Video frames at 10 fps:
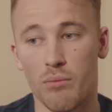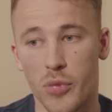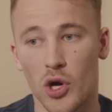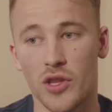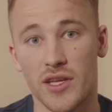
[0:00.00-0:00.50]

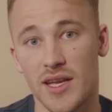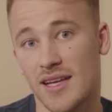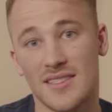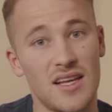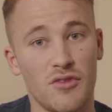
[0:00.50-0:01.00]
But the
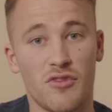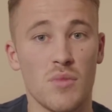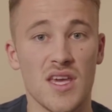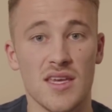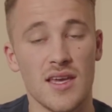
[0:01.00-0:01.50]
next level for
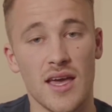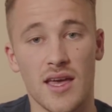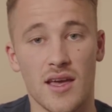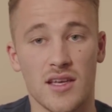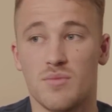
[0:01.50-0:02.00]
me,
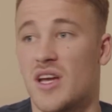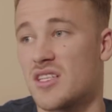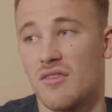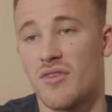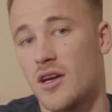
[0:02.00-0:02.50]

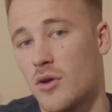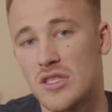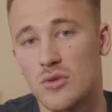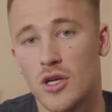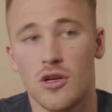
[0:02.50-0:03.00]
especially if I go
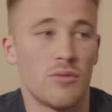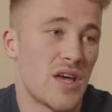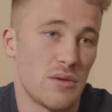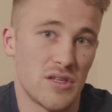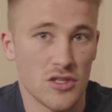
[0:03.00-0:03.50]
into a club
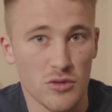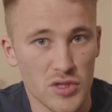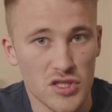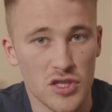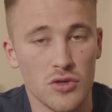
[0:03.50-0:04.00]
maybe as a
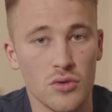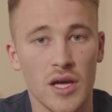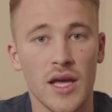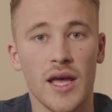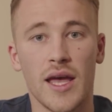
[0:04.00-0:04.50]
number 2,
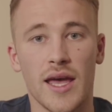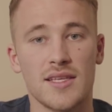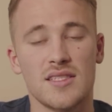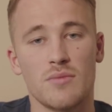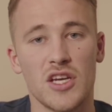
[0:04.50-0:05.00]

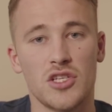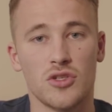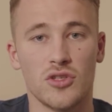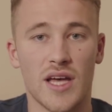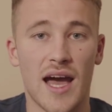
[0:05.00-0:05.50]
is to make
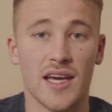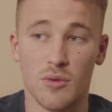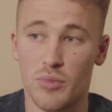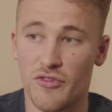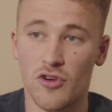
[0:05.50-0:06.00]
sure that I
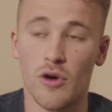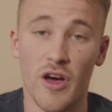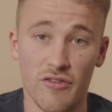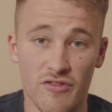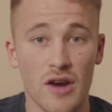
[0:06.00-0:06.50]
can perform
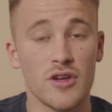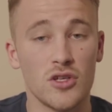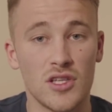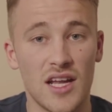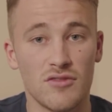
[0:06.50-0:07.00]
at a very
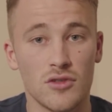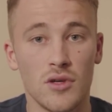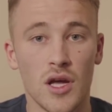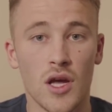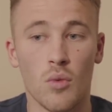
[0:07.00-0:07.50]
good level
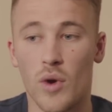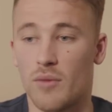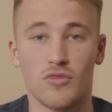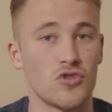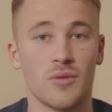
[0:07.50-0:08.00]
when
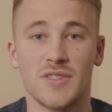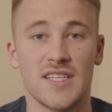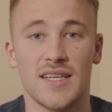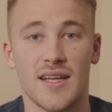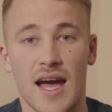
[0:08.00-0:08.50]
I'm dropped
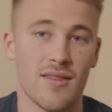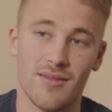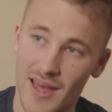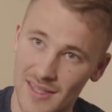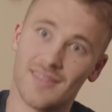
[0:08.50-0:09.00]
in.
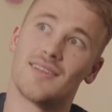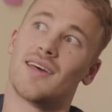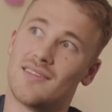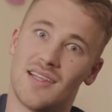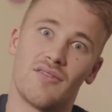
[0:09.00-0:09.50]
That's the
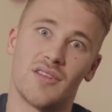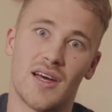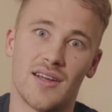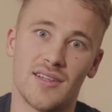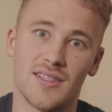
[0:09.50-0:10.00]
next level
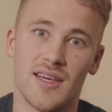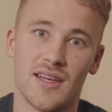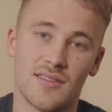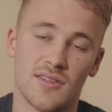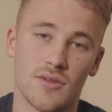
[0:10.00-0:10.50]
that I need to
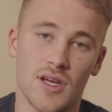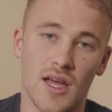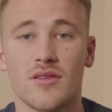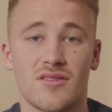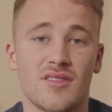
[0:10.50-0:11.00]
get to.
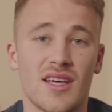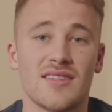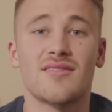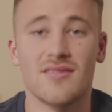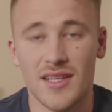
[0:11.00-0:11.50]
So
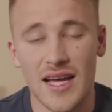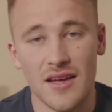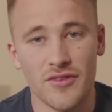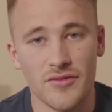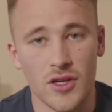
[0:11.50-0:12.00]
that's the
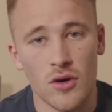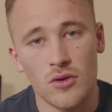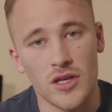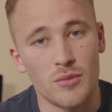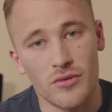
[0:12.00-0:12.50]
life of the
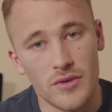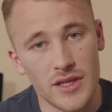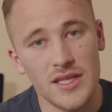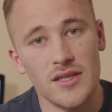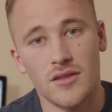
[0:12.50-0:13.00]
goalkeeper,
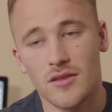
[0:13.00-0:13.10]
really.